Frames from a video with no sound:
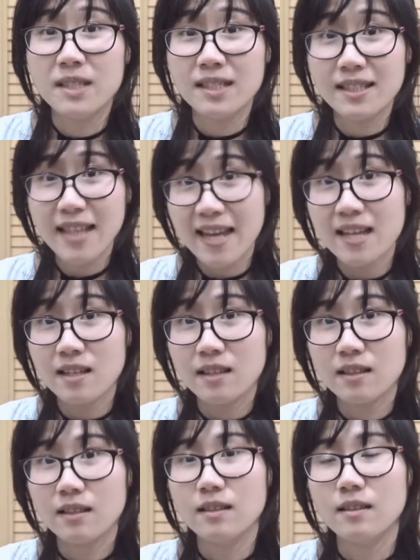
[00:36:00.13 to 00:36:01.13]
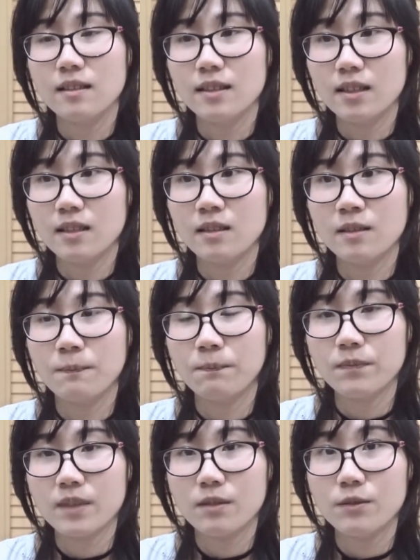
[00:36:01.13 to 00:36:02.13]
be saying the
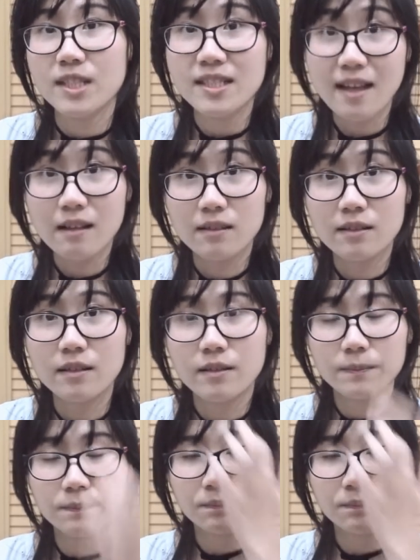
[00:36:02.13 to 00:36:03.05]
reseller